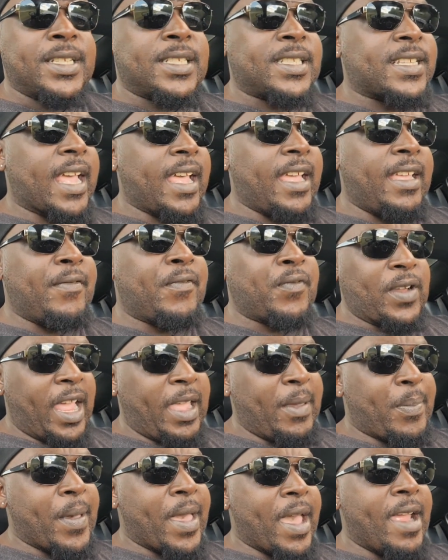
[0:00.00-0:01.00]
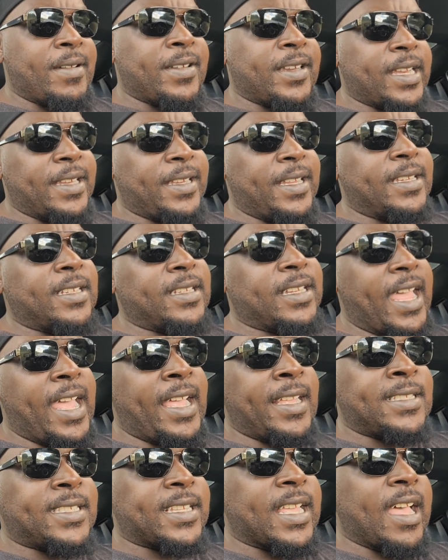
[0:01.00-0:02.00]
the same flight pattern that I did the
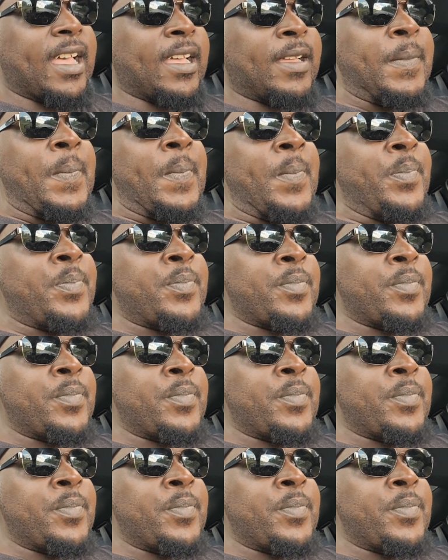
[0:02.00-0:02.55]
last time,